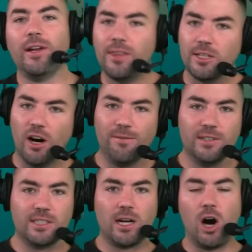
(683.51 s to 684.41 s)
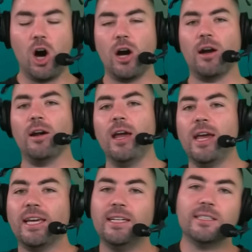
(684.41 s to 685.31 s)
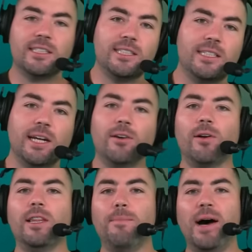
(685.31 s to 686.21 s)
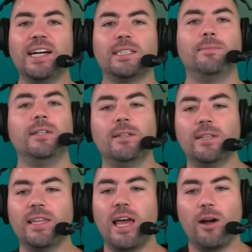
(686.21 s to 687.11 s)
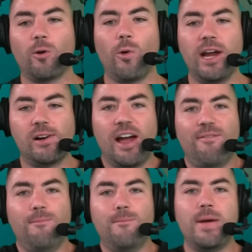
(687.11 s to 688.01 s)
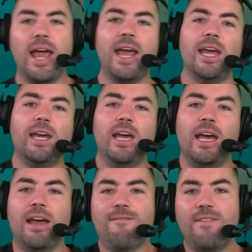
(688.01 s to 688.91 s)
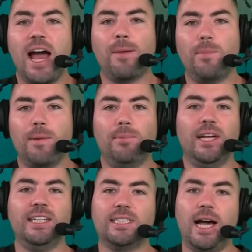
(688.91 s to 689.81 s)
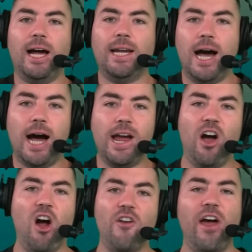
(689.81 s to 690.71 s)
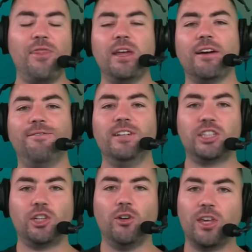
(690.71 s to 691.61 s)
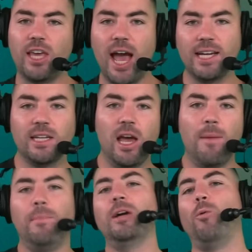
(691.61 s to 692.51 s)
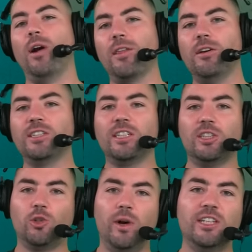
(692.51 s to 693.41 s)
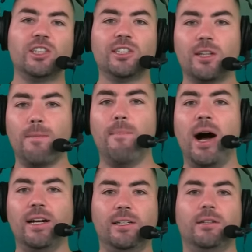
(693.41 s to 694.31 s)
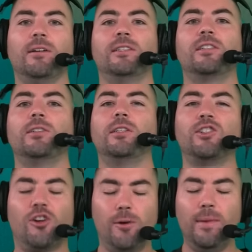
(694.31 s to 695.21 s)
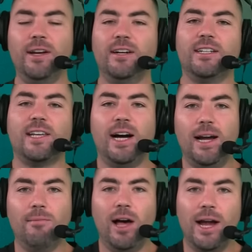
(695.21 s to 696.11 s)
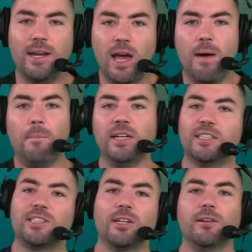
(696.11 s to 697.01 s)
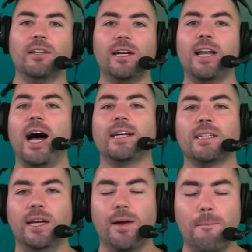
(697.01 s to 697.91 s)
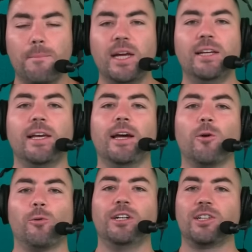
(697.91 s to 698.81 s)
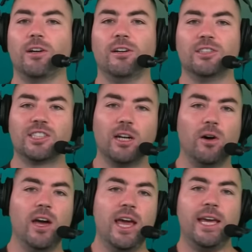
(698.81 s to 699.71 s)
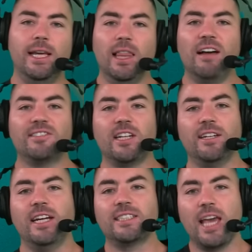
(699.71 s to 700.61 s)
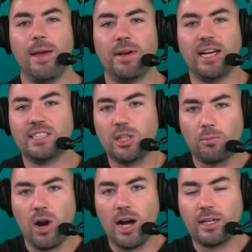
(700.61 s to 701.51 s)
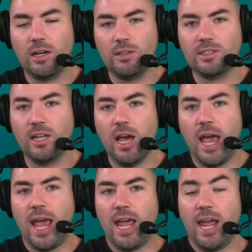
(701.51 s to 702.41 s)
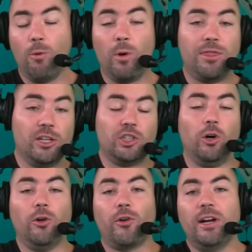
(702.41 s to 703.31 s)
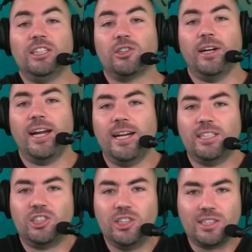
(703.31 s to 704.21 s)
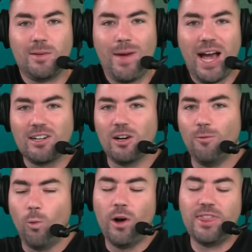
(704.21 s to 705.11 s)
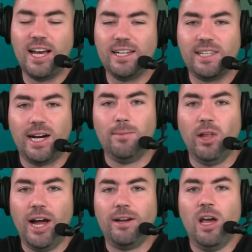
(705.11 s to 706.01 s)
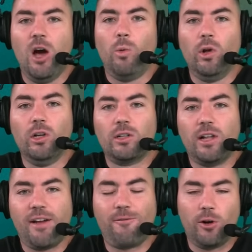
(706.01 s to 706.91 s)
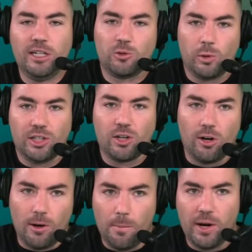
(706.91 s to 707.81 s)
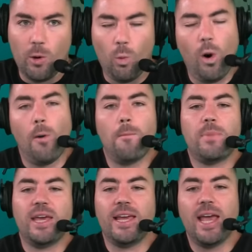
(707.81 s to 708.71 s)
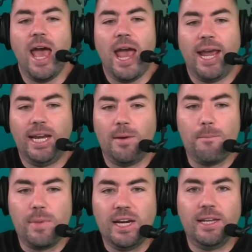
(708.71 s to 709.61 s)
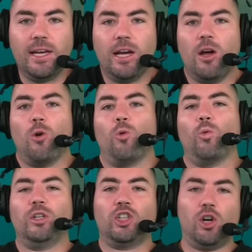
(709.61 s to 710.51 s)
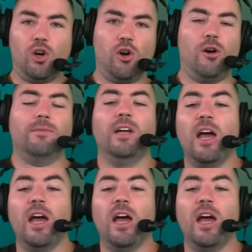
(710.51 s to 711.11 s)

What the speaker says: The Dolphins are considering the possibility that Cracraft may, in fact, be placed on IR. Nothing official yet, but one of those situations they're monitoring to determine a timeline, but it's certainly not an immediate return. So he left Sunday's game against the Broncos with the shoulder injury, and it's just a matter of what that timeline will look like for his return, but it won't be an immediate return.